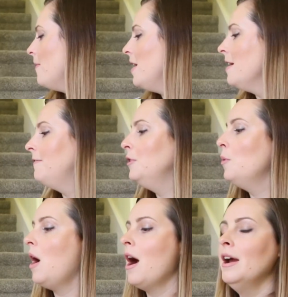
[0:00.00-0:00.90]
If
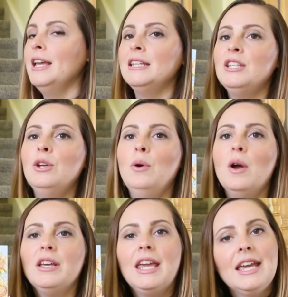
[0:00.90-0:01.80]
you are
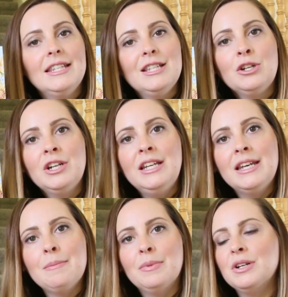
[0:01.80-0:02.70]
into kids learning
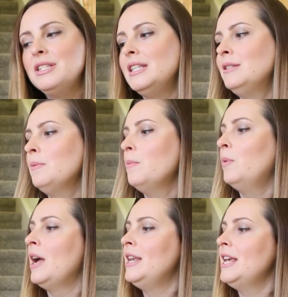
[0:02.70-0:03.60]
numbers, this
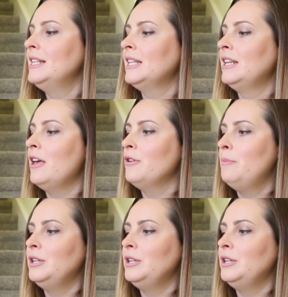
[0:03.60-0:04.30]
one is another